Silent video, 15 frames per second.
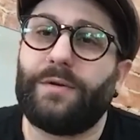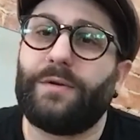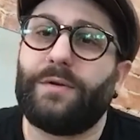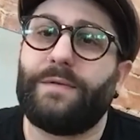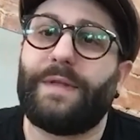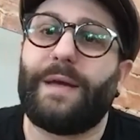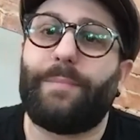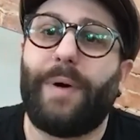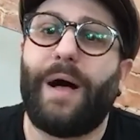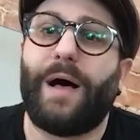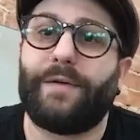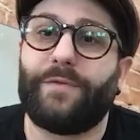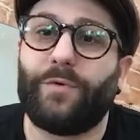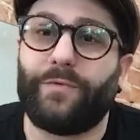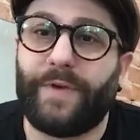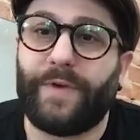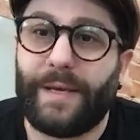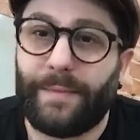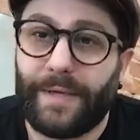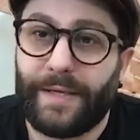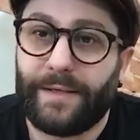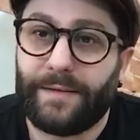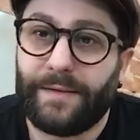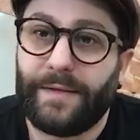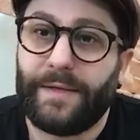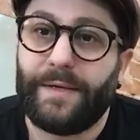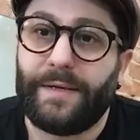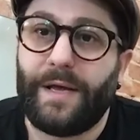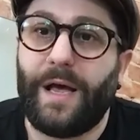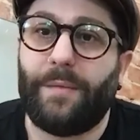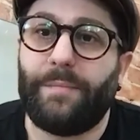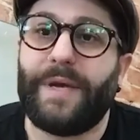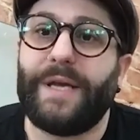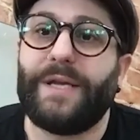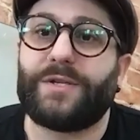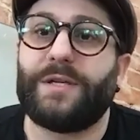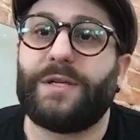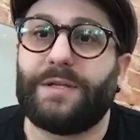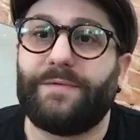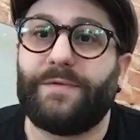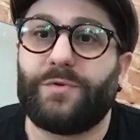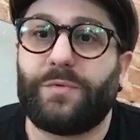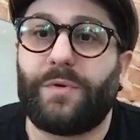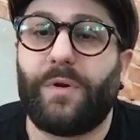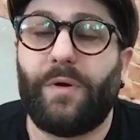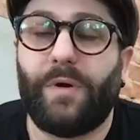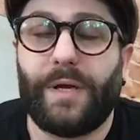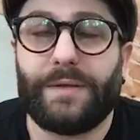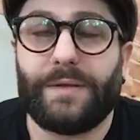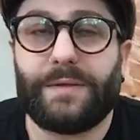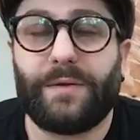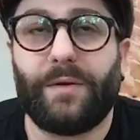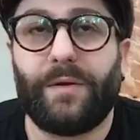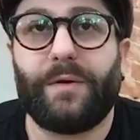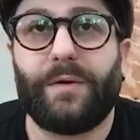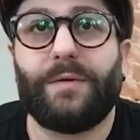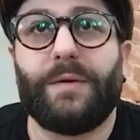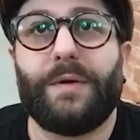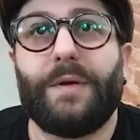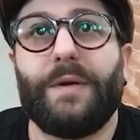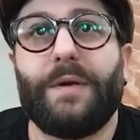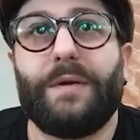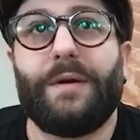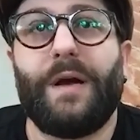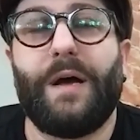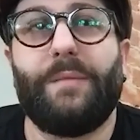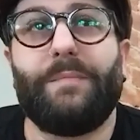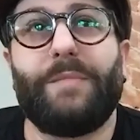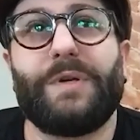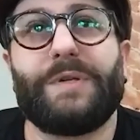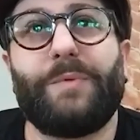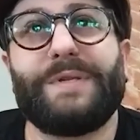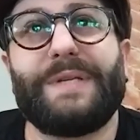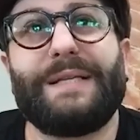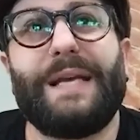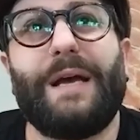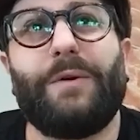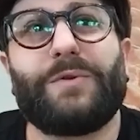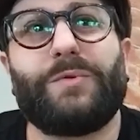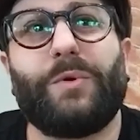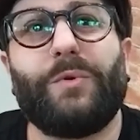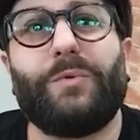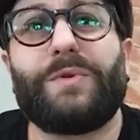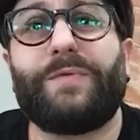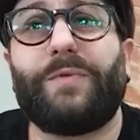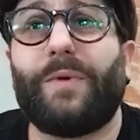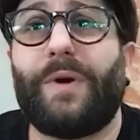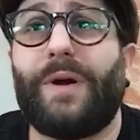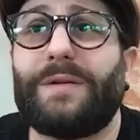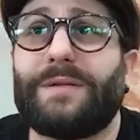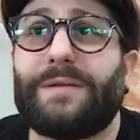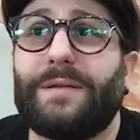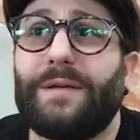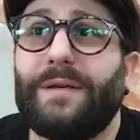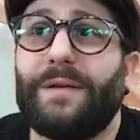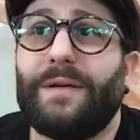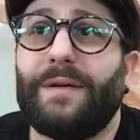they're part of your family, each and individual client. So I suppose that's how it sort of looks for us.